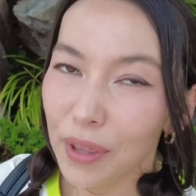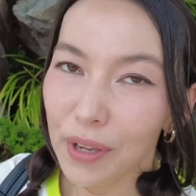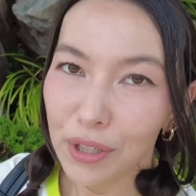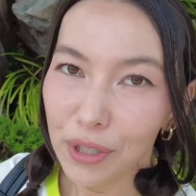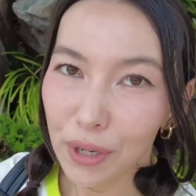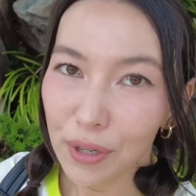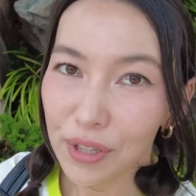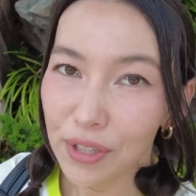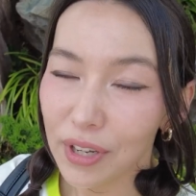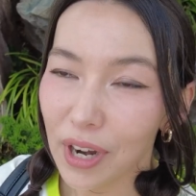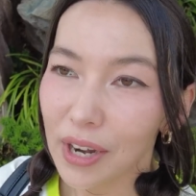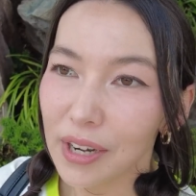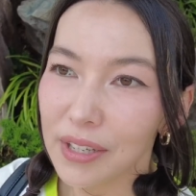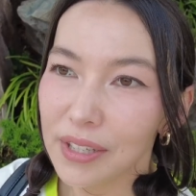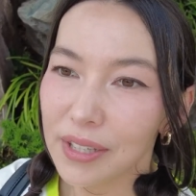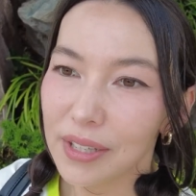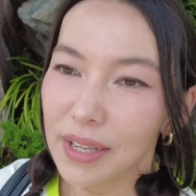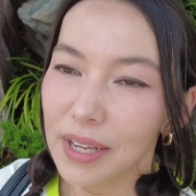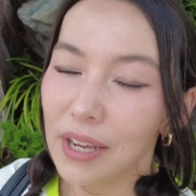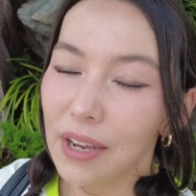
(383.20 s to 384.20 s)
the show
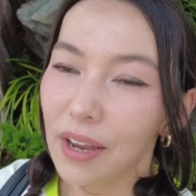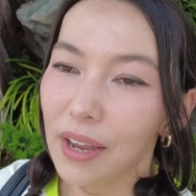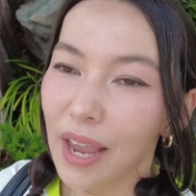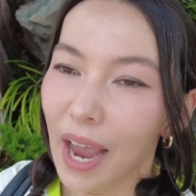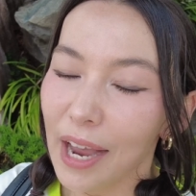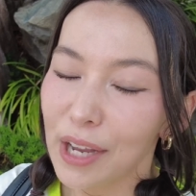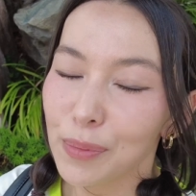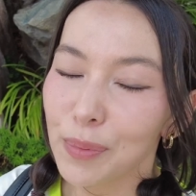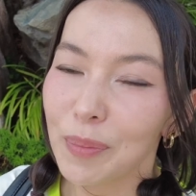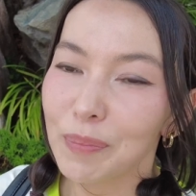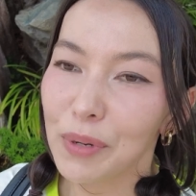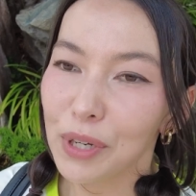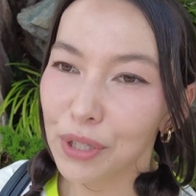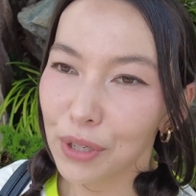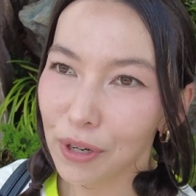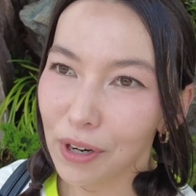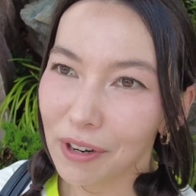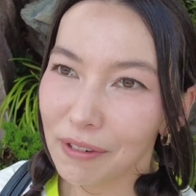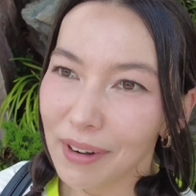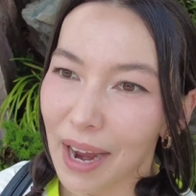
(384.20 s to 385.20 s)
starts, the cast members
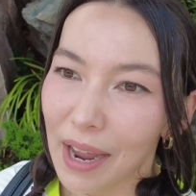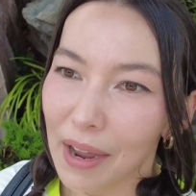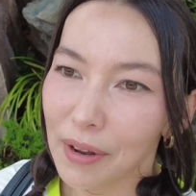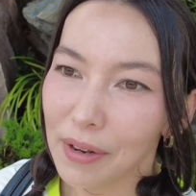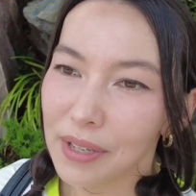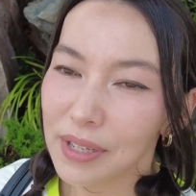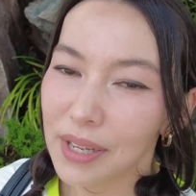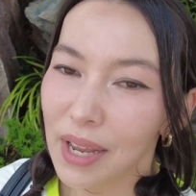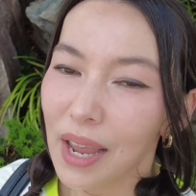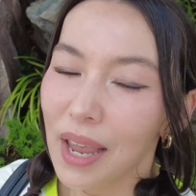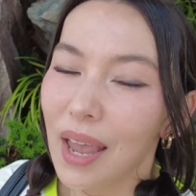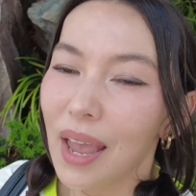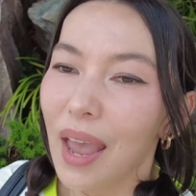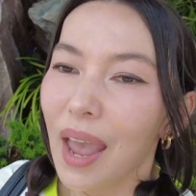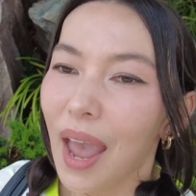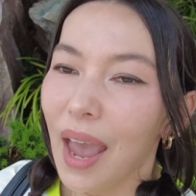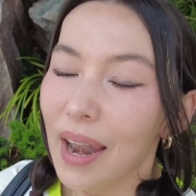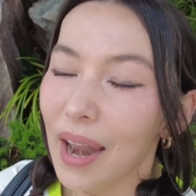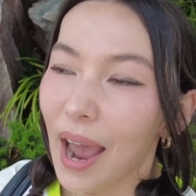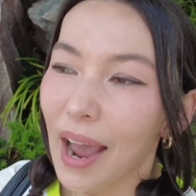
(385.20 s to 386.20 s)
go around
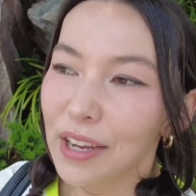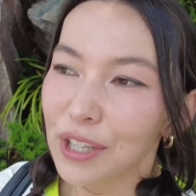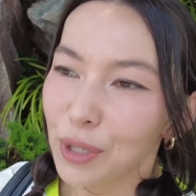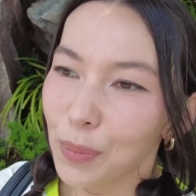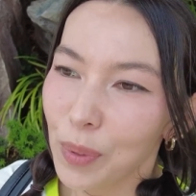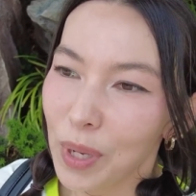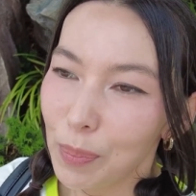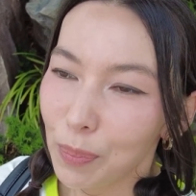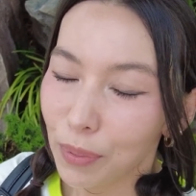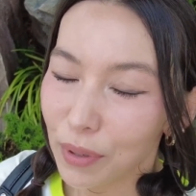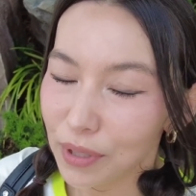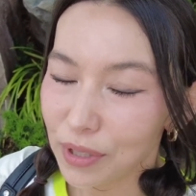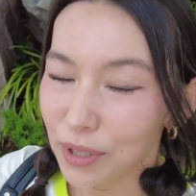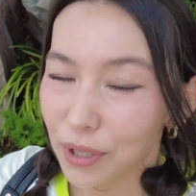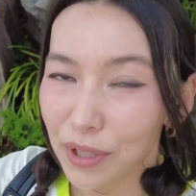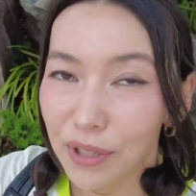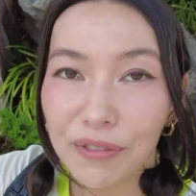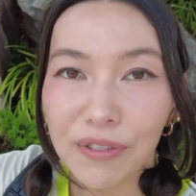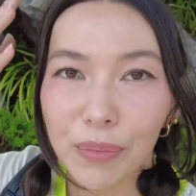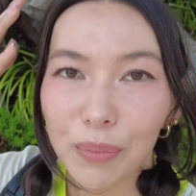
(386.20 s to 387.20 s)
and ask people
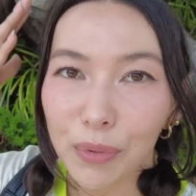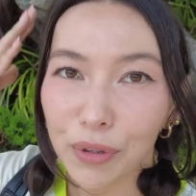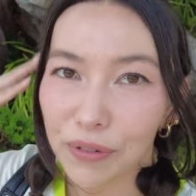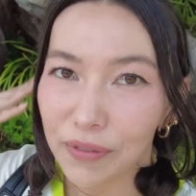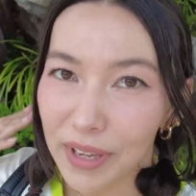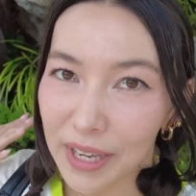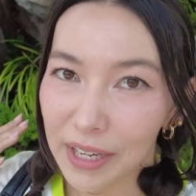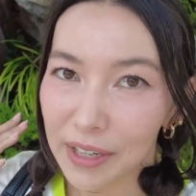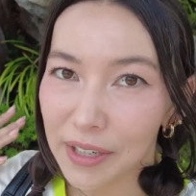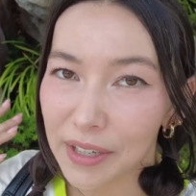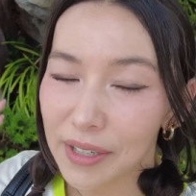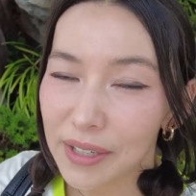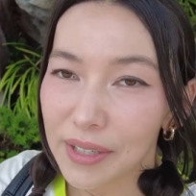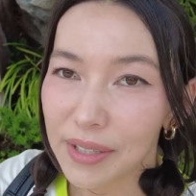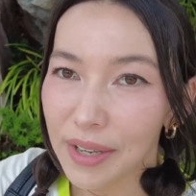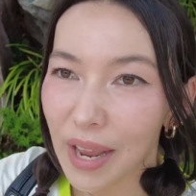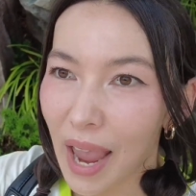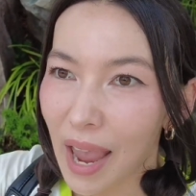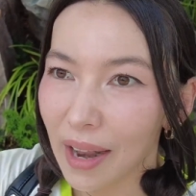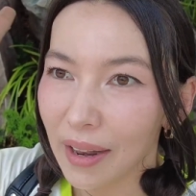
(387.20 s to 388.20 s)
to remove
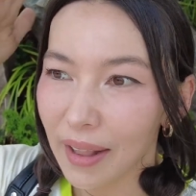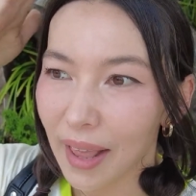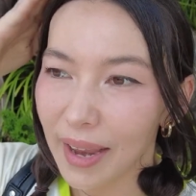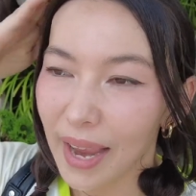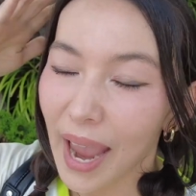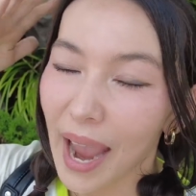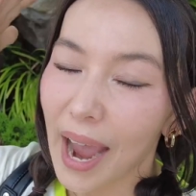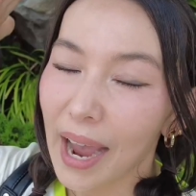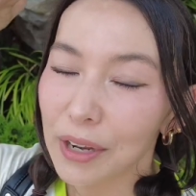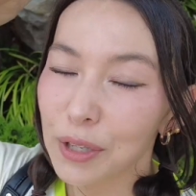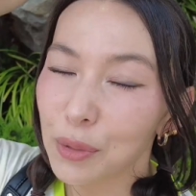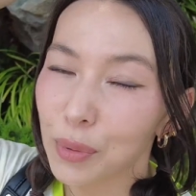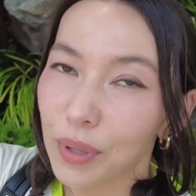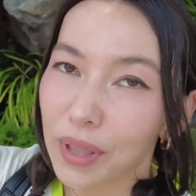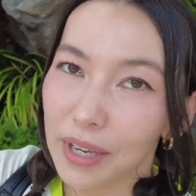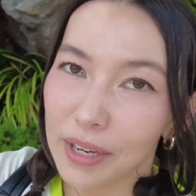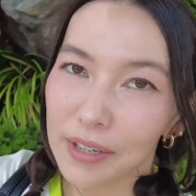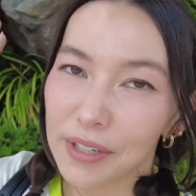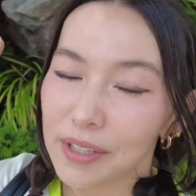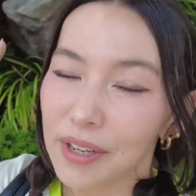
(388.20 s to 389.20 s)
ears and like hats
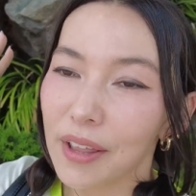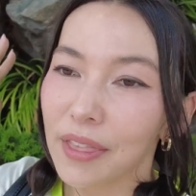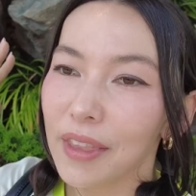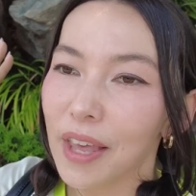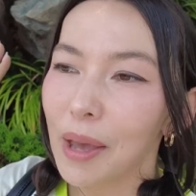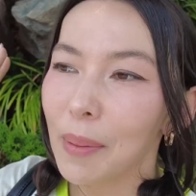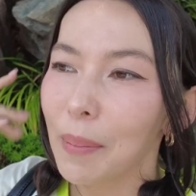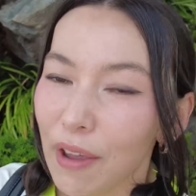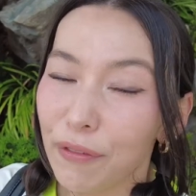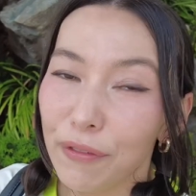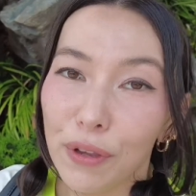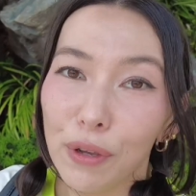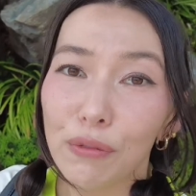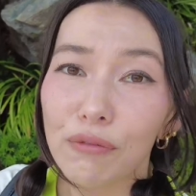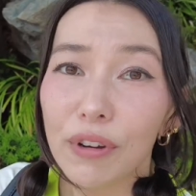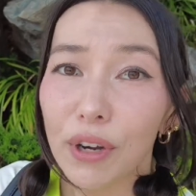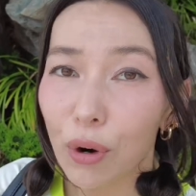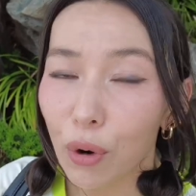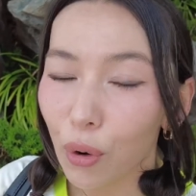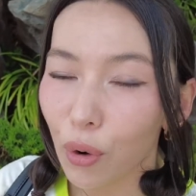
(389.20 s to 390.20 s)
with ears on them. If you
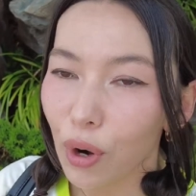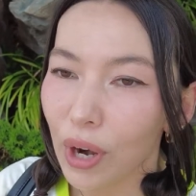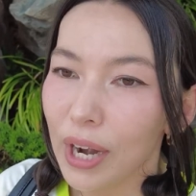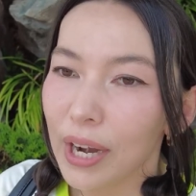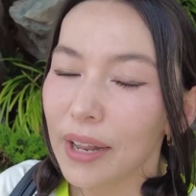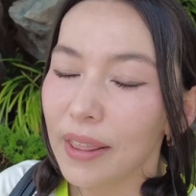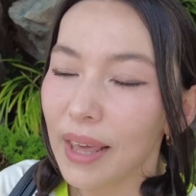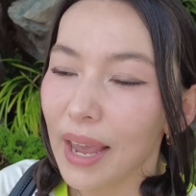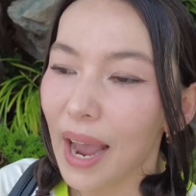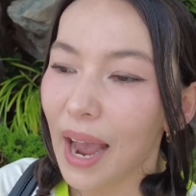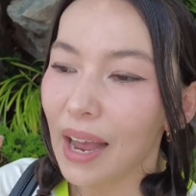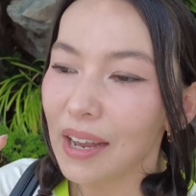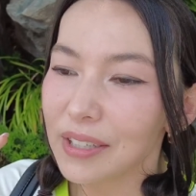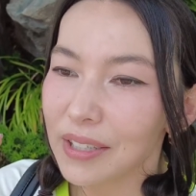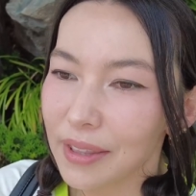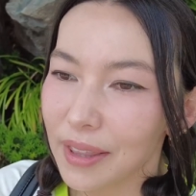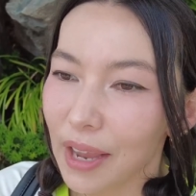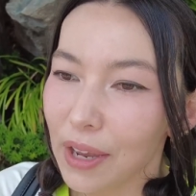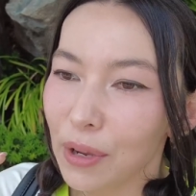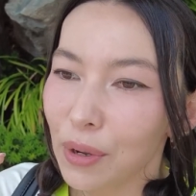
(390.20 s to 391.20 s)
record, they
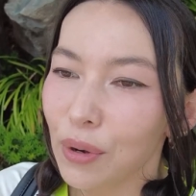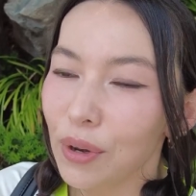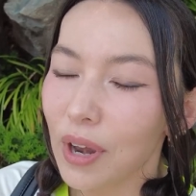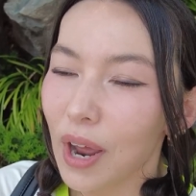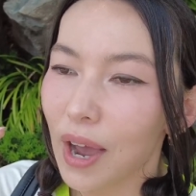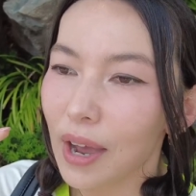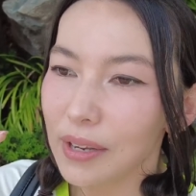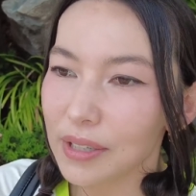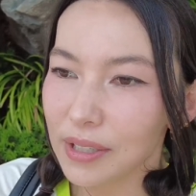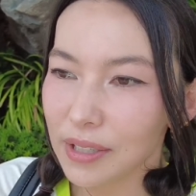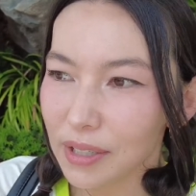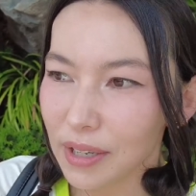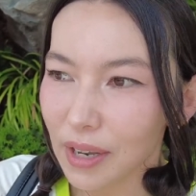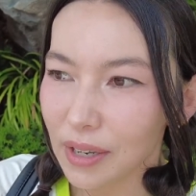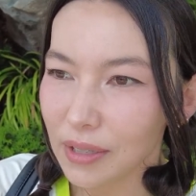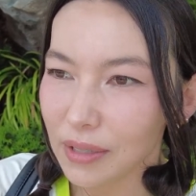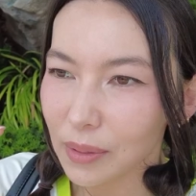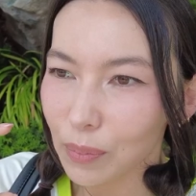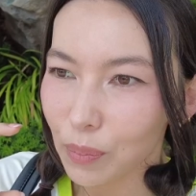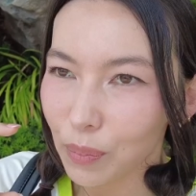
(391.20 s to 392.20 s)
ask that you not
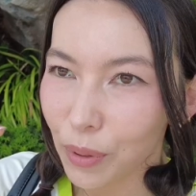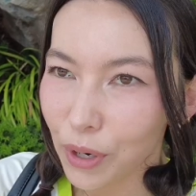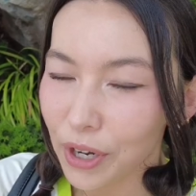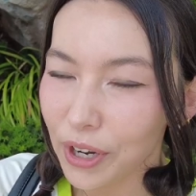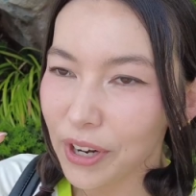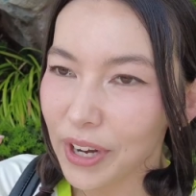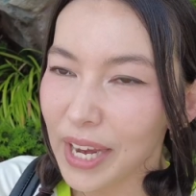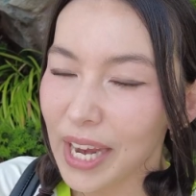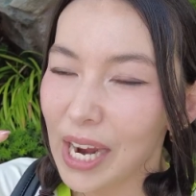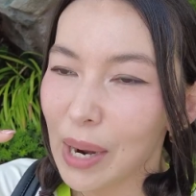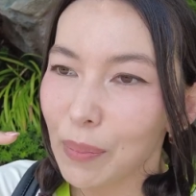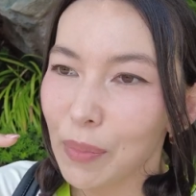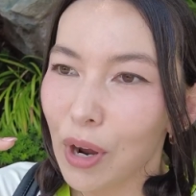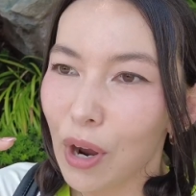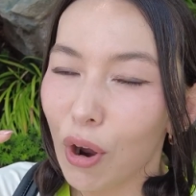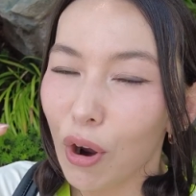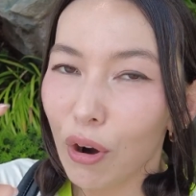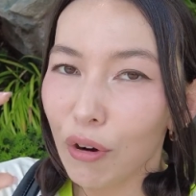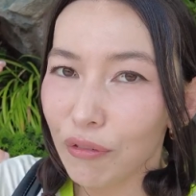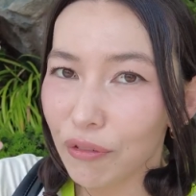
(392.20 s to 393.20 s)
put your
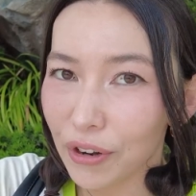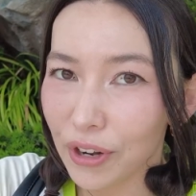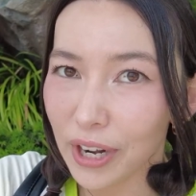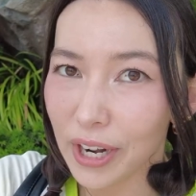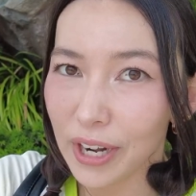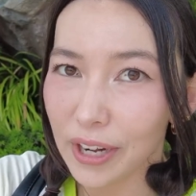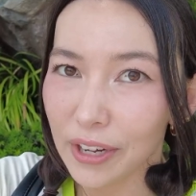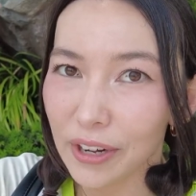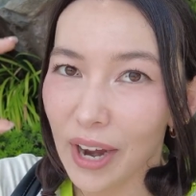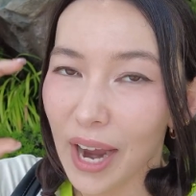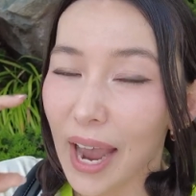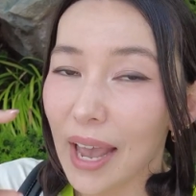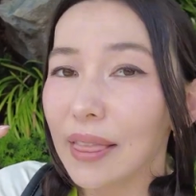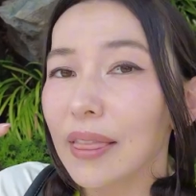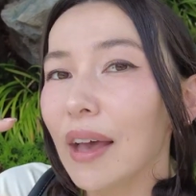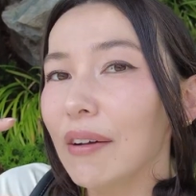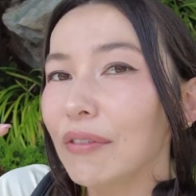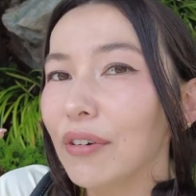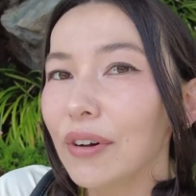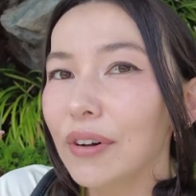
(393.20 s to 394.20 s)
camera over your head
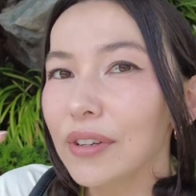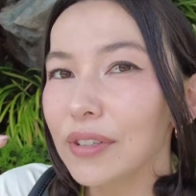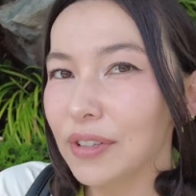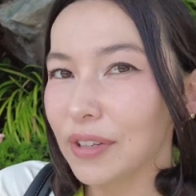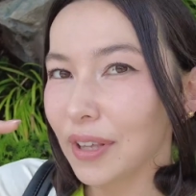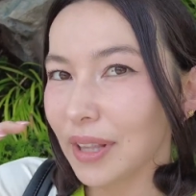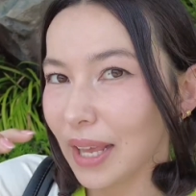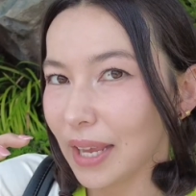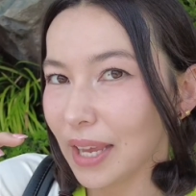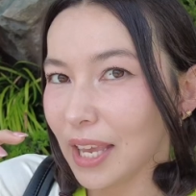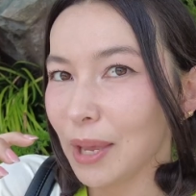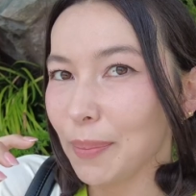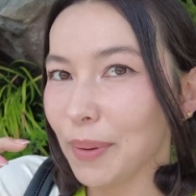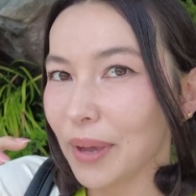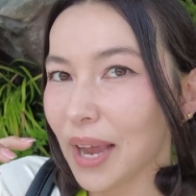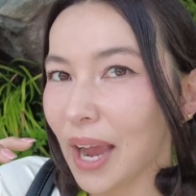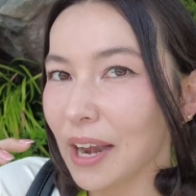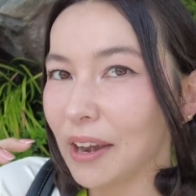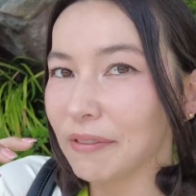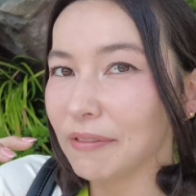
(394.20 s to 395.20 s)
level, so you like keep
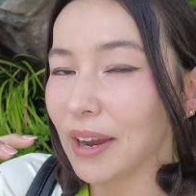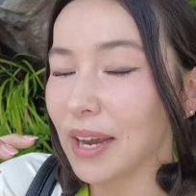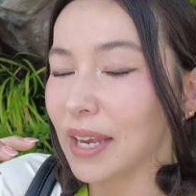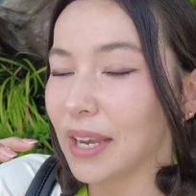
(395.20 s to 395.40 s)
it kind of right